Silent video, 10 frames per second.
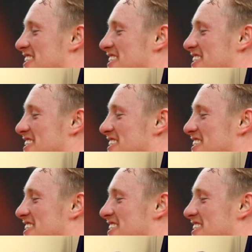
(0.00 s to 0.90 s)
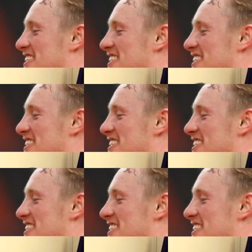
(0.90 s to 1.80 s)

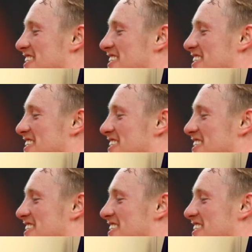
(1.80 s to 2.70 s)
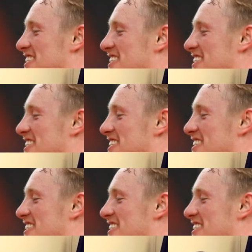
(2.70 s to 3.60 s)

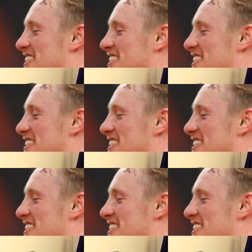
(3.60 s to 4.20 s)
(silent)